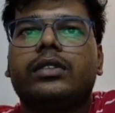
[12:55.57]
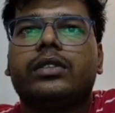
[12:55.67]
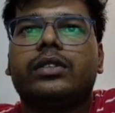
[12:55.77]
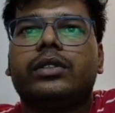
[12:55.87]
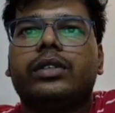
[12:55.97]

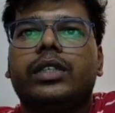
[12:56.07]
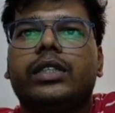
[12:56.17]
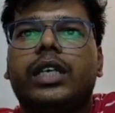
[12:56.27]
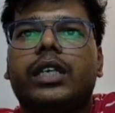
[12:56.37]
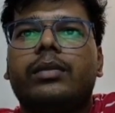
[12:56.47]
so in the
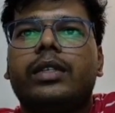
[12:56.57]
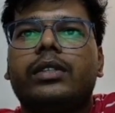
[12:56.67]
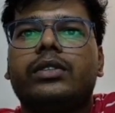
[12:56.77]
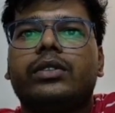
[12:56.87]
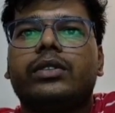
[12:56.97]
starting
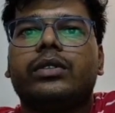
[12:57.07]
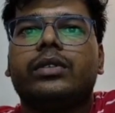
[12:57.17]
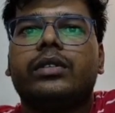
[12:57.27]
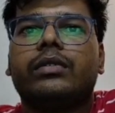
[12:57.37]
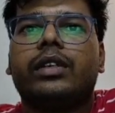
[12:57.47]
month. So
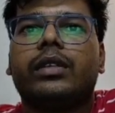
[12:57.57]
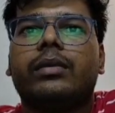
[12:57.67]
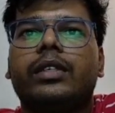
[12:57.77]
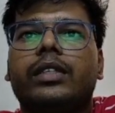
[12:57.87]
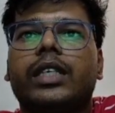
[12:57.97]
for the
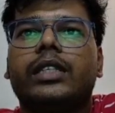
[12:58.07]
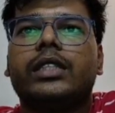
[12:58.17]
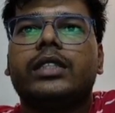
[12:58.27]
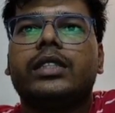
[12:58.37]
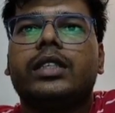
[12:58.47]
monthly
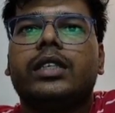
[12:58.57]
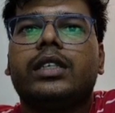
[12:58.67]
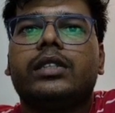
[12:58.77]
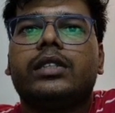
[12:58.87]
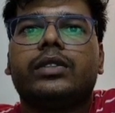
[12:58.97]
charges,
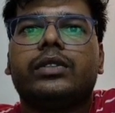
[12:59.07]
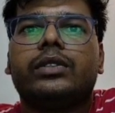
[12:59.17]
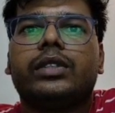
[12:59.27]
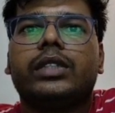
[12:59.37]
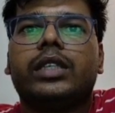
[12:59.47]

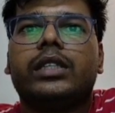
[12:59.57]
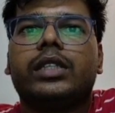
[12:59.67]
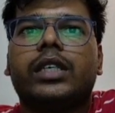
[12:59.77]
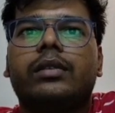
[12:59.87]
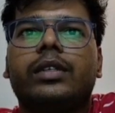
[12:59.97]
so in the
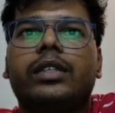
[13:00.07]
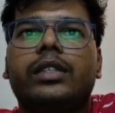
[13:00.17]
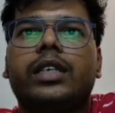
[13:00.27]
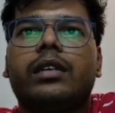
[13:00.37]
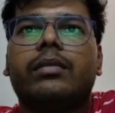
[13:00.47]
starting month
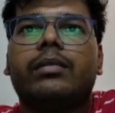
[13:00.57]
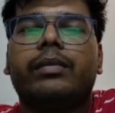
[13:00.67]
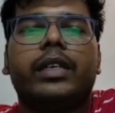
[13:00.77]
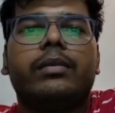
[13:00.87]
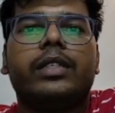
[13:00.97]
these are
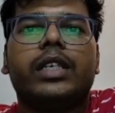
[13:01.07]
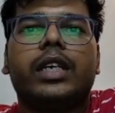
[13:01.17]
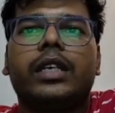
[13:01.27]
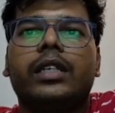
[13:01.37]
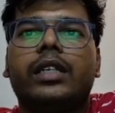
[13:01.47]
very much
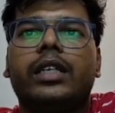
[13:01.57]
high.